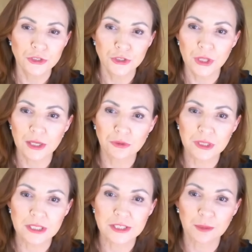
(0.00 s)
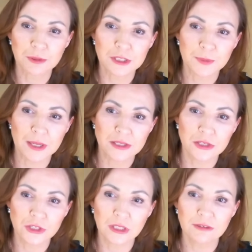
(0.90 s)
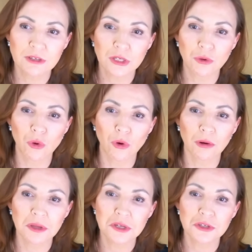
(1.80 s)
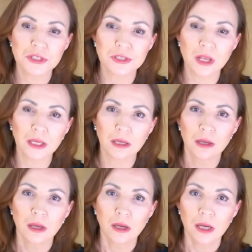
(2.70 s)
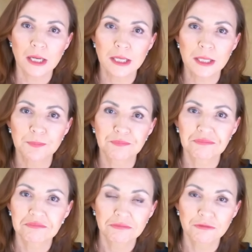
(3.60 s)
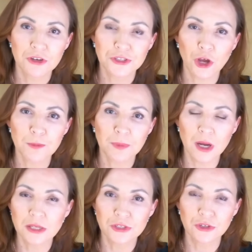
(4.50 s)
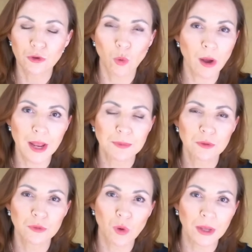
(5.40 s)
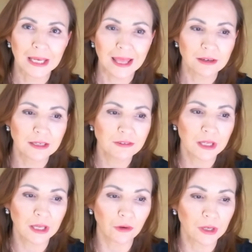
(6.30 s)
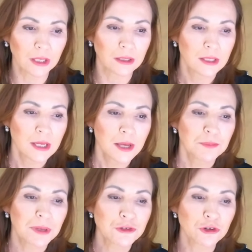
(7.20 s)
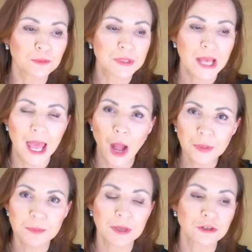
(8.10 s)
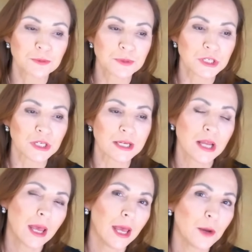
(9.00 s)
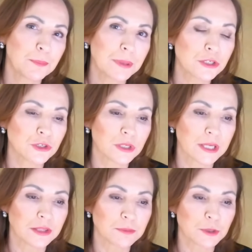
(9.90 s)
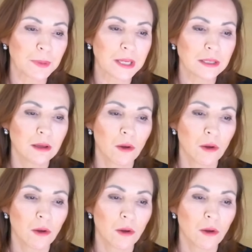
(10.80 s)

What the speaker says: Do they all need separate spaces to live in, or are you just like first home buyers and you're quite happy with one living area? Bedrooms. How many bedrooms do you need? How big do you need them to be?